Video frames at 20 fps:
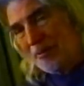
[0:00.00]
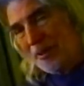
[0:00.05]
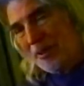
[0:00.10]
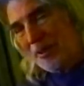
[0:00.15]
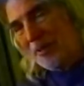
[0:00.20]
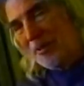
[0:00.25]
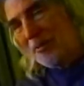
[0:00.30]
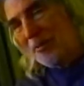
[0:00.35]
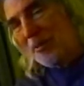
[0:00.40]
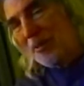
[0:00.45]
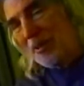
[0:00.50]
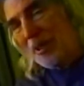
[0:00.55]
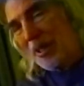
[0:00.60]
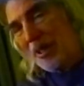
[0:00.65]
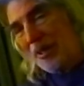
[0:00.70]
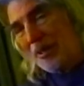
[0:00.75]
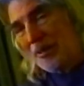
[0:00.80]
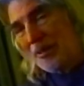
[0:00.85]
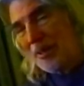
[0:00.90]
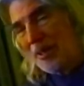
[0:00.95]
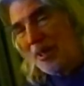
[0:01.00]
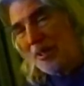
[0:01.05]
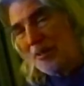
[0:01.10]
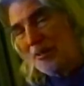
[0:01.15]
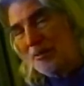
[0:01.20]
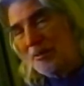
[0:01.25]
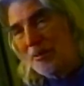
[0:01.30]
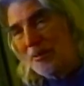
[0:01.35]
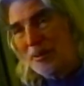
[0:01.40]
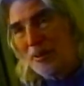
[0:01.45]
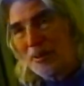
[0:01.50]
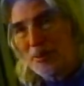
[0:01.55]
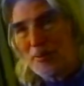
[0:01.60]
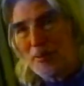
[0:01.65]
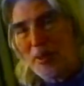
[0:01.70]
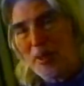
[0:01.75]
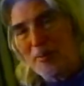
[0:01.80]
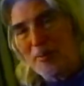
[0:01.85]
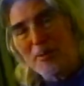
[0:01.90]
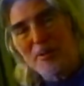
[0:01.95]
the reason for that is California's
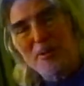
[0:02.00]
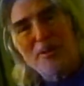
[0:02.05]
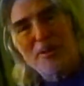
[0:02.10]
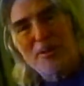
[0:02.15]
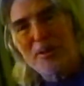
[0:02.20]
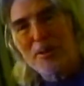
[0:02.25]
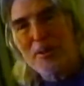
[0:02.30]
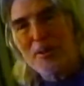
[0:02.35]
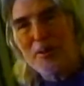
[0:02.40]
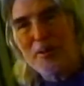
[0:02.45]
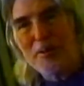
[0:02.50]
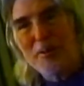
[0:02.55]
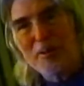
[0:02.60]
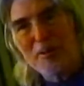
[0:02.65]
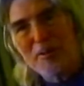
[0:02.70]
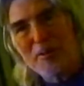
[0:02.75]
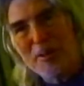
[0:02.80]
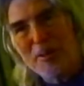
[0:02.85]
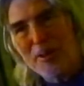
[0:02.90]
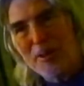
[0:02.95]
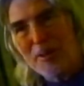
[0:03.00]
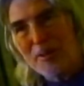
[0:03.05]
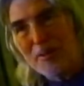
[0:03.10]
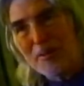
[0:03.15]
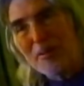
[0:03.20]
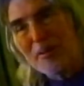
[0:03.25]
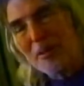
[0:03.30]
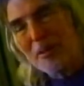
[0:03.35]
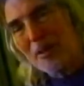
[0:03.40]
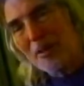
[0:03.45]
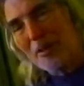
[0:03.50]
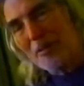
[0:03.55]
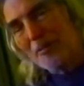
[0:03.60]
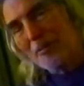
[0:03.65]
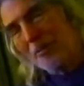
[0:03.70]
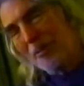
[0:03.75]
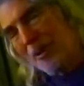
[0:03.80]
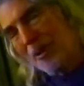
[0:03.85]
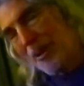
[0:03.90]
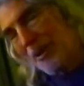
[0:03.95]
Proposition 215
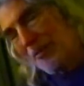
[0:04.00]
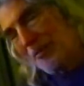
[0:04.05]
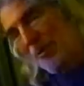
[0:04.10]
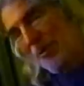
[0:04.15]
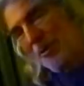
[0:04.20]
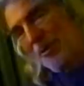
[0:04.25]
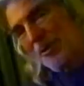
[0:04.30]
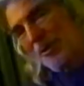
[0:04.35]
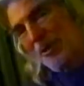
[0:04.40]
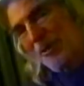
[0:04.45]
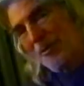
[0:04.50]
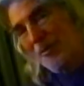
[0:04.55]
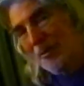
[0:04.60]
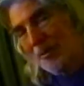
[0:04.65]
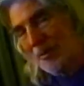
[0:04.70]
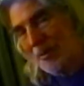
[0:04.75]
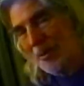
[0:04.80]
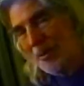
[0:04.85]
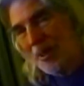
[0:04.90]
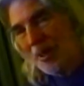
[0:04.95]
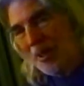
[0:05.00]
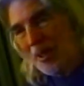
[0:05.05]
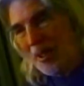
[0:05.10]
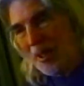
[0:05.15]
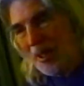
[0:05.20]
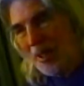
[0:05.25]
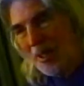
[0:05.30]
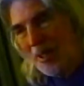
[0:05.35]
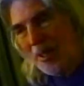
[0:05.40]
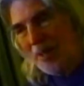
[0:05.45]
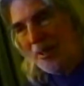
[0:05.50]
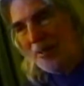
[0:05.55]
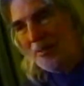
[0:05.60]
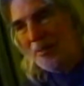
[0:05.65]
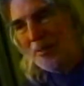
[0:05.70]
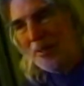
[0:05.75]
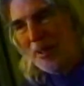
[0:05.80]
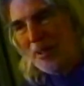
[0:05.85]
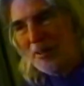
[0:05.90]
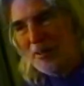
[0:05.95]
and what I perceive
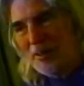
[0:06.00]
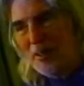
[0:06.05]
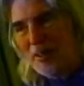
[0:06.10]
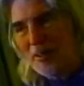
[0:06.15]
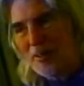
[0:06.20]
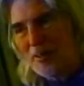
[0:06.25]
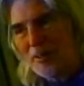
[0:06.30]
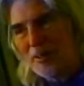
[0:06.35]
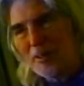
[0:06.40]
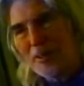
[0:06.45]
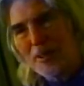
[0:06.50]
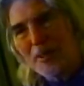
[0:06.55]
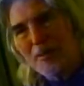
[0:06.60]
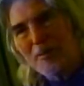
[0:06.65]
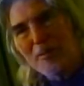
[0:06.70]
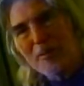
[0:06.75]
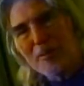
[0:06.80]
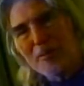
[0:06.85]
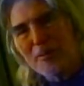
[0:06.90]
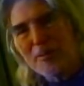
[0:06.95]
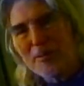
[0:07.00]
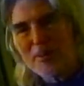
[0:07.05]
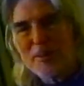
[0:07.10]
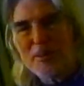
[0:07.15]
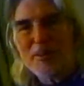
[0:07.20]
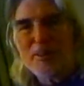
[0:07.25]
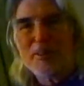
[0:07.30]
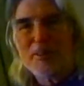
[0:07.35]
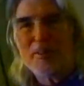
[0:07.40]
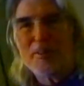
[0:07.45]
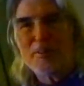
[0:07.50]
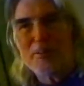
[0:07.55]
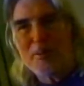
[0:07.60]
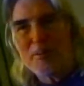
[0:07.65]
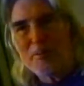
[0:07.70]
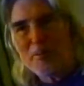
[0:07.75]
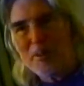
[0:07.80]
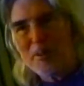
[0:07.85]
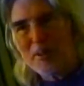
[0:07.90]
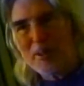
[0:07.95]
Finally, is a need for physicians who
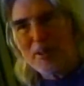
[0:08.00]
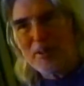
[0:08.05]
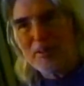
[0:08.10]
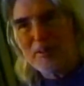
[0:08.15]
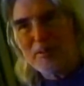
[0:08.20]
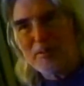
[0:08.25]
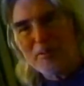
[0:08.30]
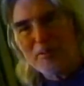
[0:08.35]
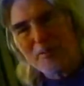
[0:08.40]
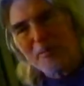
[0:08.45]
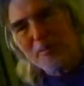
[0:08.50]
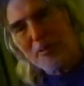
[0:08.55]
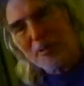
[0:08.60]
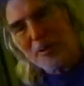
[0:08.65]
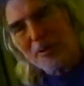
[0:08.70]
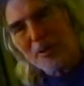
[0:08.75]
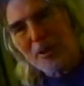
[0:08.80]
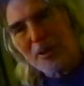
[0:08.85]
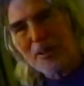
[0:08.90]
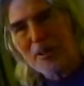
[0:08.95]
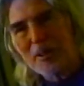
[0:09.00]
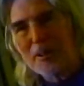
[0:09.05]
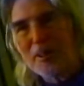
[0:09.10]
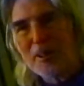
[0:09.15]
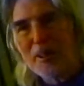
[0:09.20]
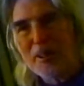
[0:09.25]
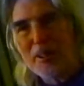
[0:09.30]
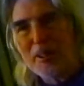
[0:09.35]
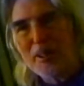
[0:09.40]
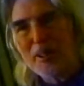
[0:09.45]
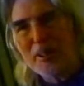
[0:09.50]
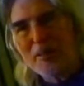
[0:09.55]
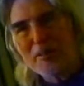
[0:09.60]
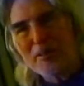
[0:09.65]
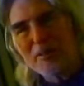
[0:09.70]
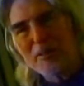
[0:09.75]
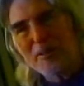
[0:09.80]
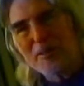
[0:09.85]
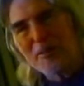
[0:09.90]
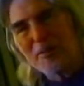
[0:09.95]
are willing to stick their neck
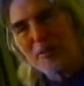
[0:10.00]
out